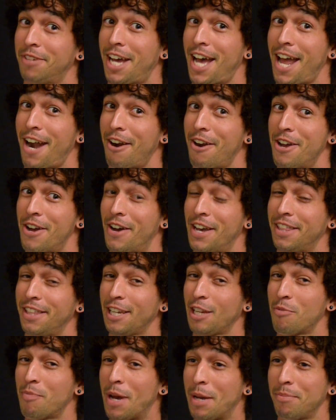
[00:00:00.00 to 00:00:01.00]
I don't know, I
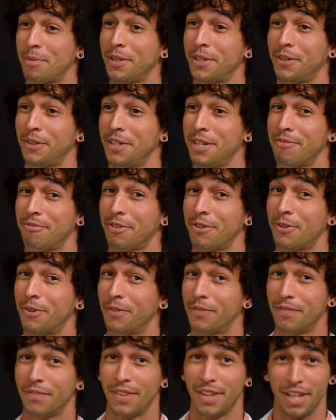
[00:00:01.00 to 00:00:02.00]
think it might be a little
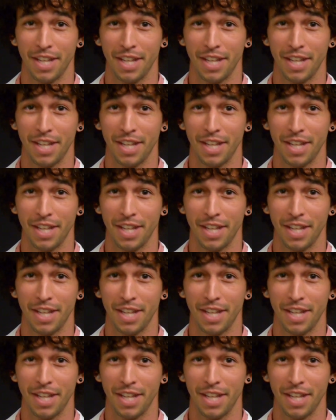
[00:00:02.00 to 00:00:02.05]
difficult.